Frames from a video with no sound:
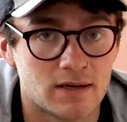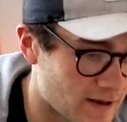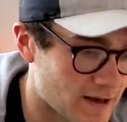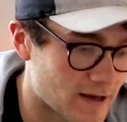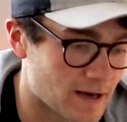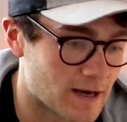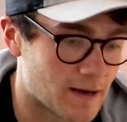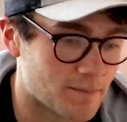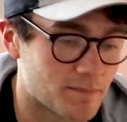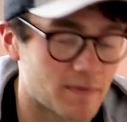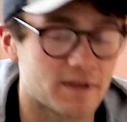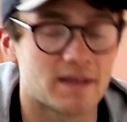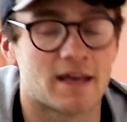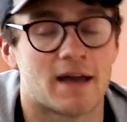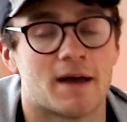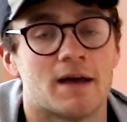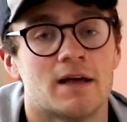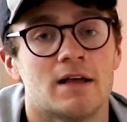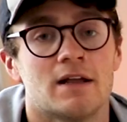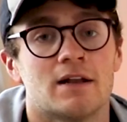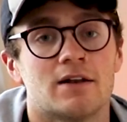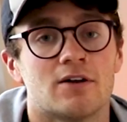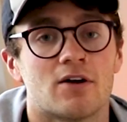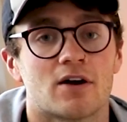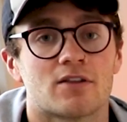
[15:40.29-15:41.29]
But yeah,
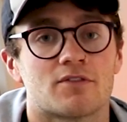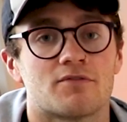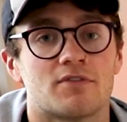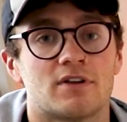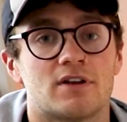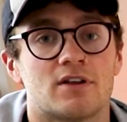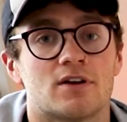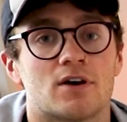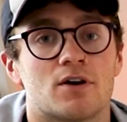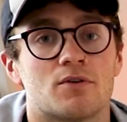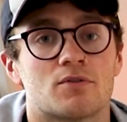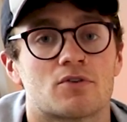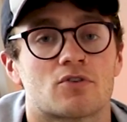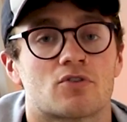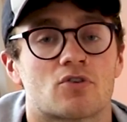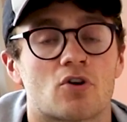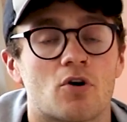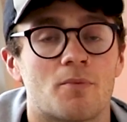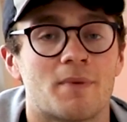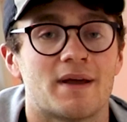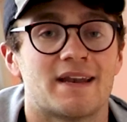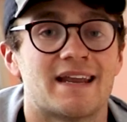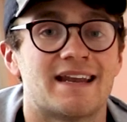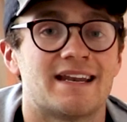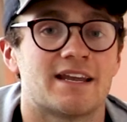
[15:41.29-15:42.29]
like the video,
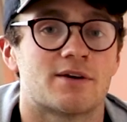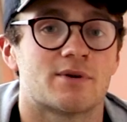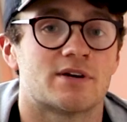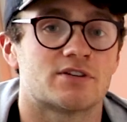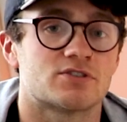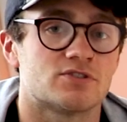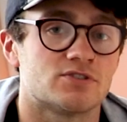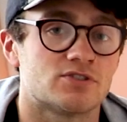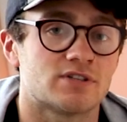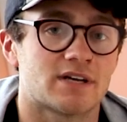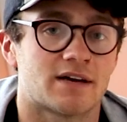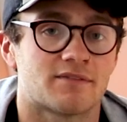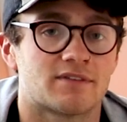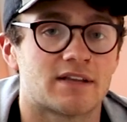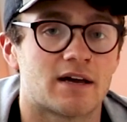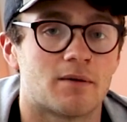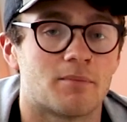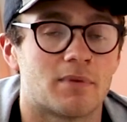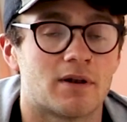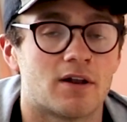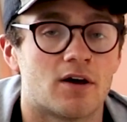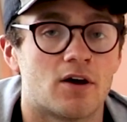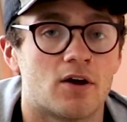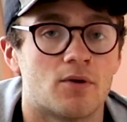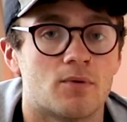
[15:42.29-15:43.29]
comment any questions you have
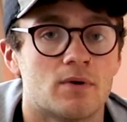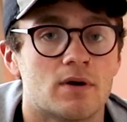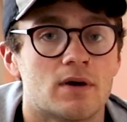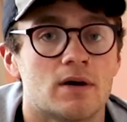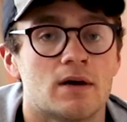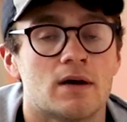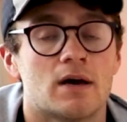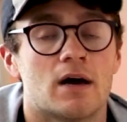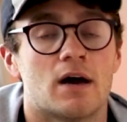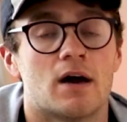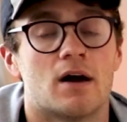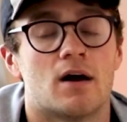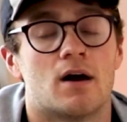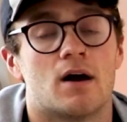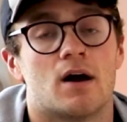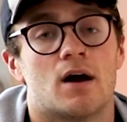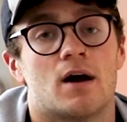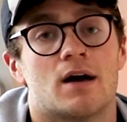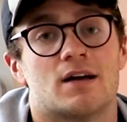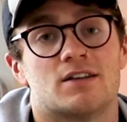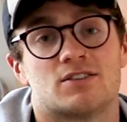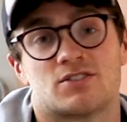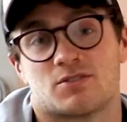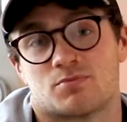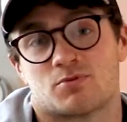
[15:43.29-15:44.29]
down below,
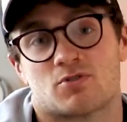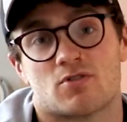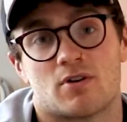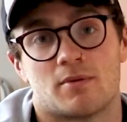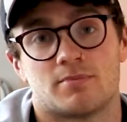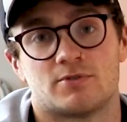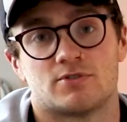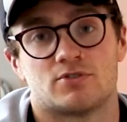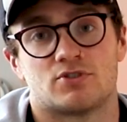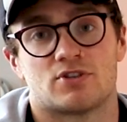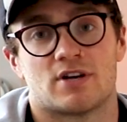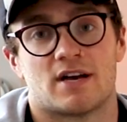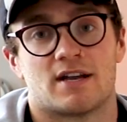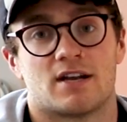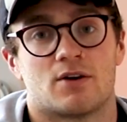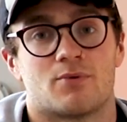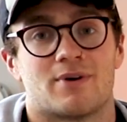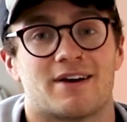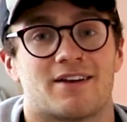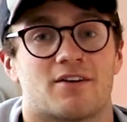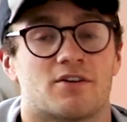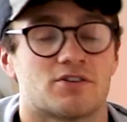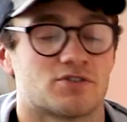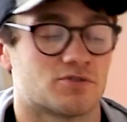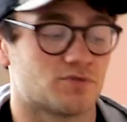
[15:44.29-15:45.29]
and subscribe to the channel,
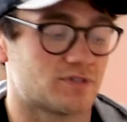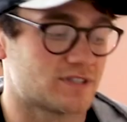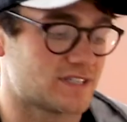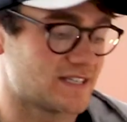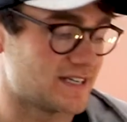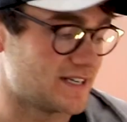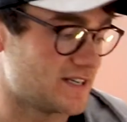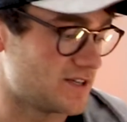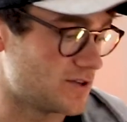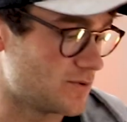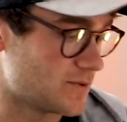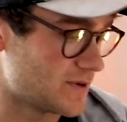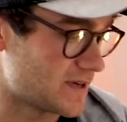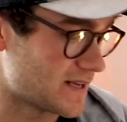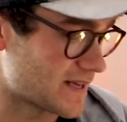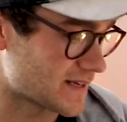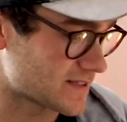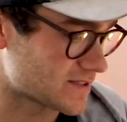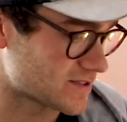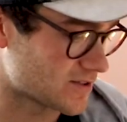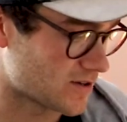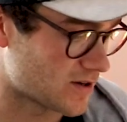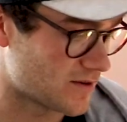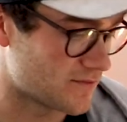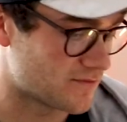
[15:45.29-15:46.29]
and I shall see you
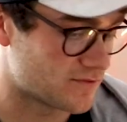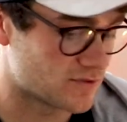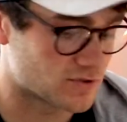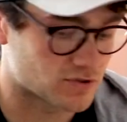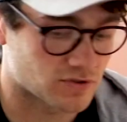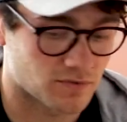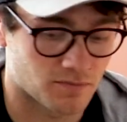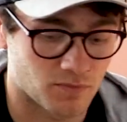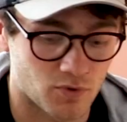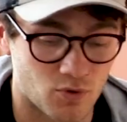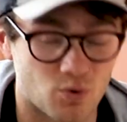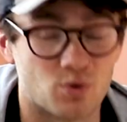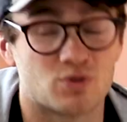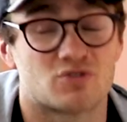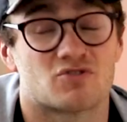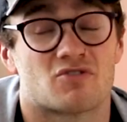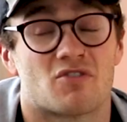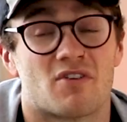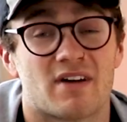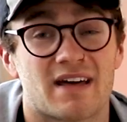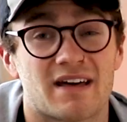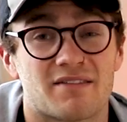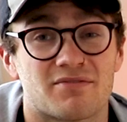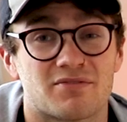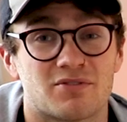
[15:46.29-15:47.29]
next time for some more
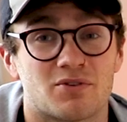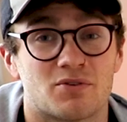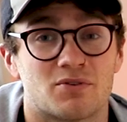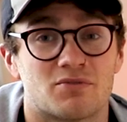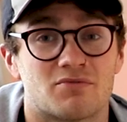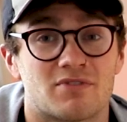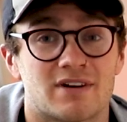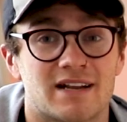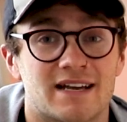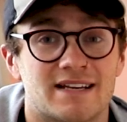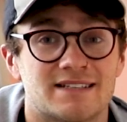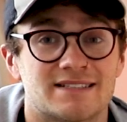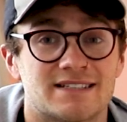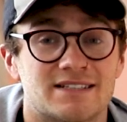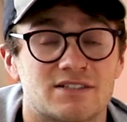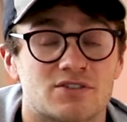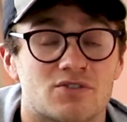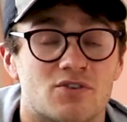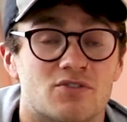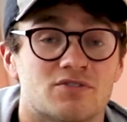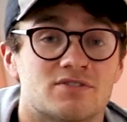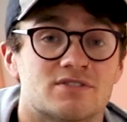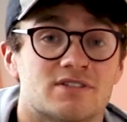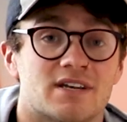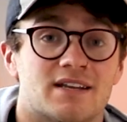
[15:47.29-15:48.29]
triathlon related
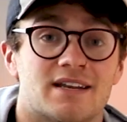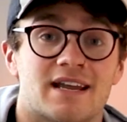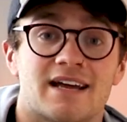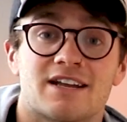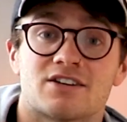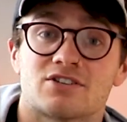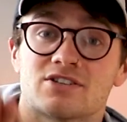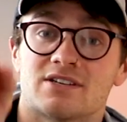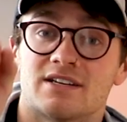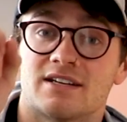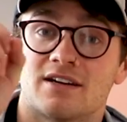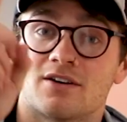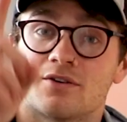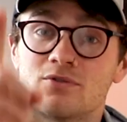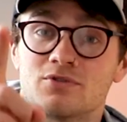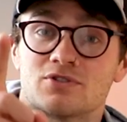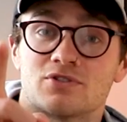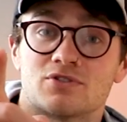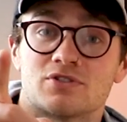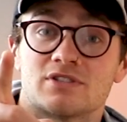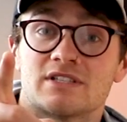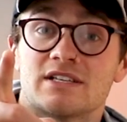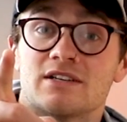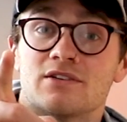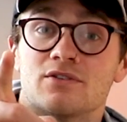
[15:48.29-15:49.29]
content. Actually, I'll
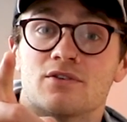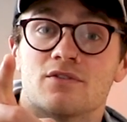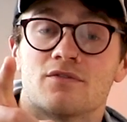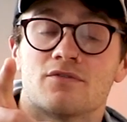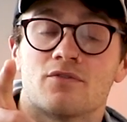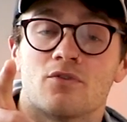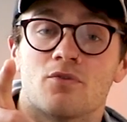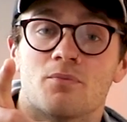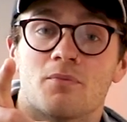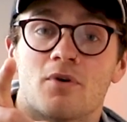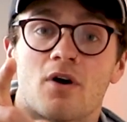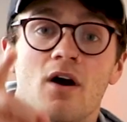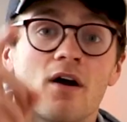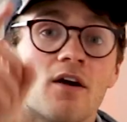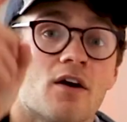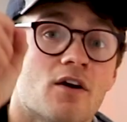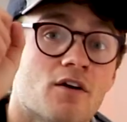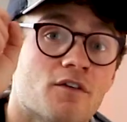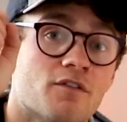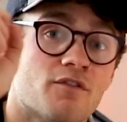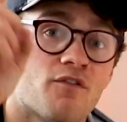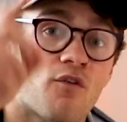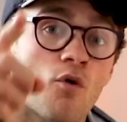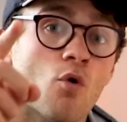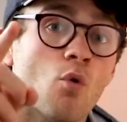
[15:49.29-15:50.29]
see you for my
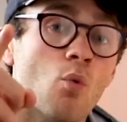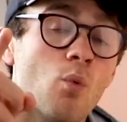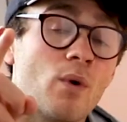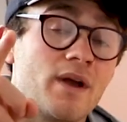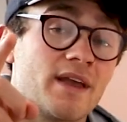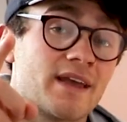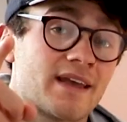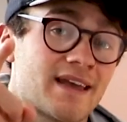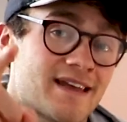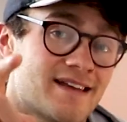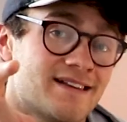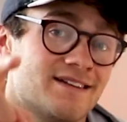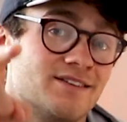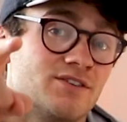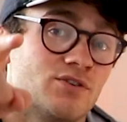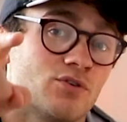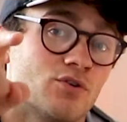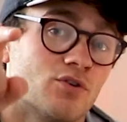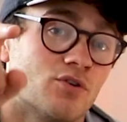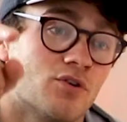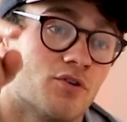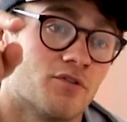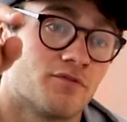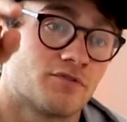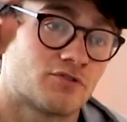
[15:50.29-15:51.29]
full weekend
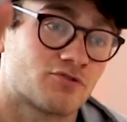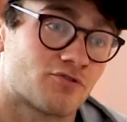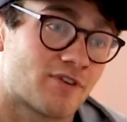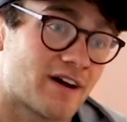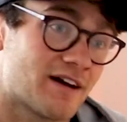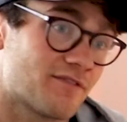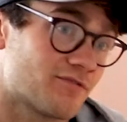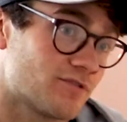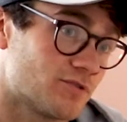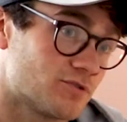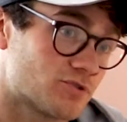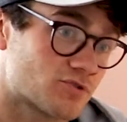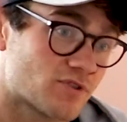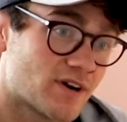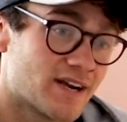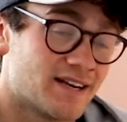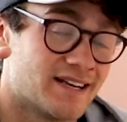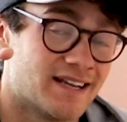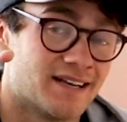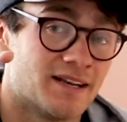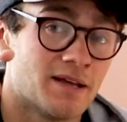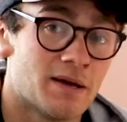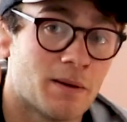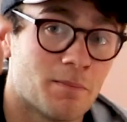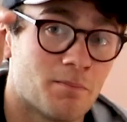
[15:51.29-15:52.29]
of triathlon
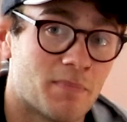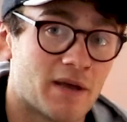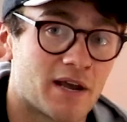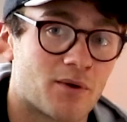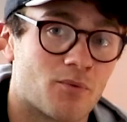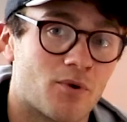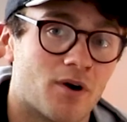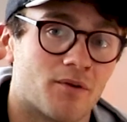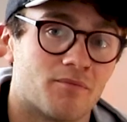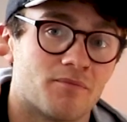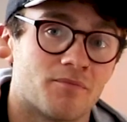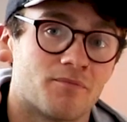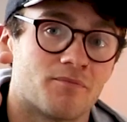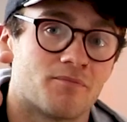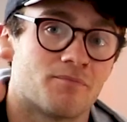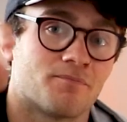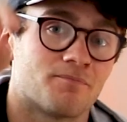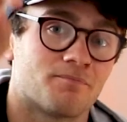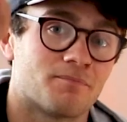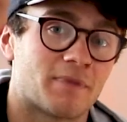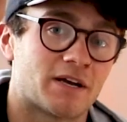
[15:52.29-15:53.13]
training. Big one.